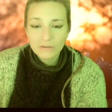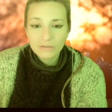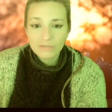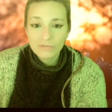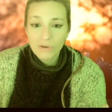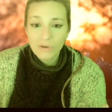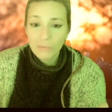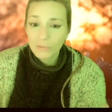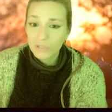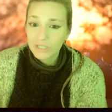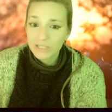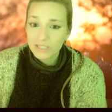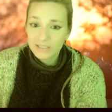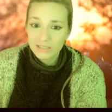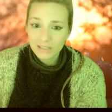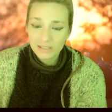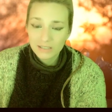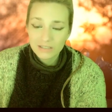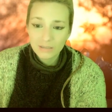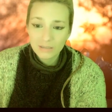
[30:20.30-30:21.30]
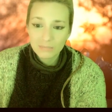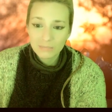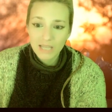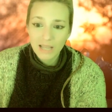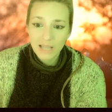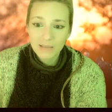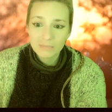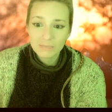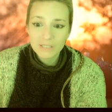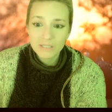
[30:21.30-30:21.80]
from a distance
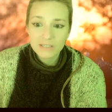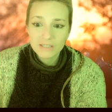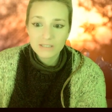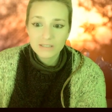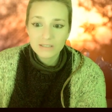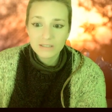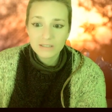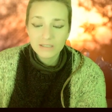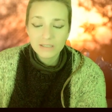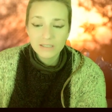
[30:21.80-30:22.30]
sometimes,